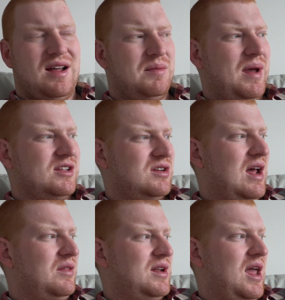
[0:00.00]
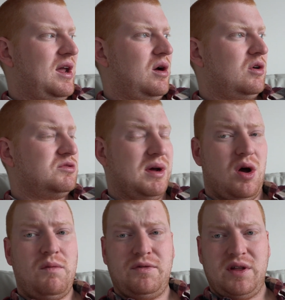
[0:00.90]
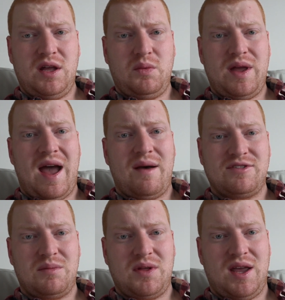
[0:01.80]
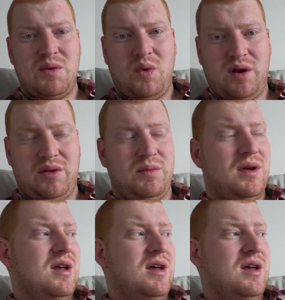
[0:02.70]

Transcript: Depends on how the day goes. But hopefully we have something in one of them.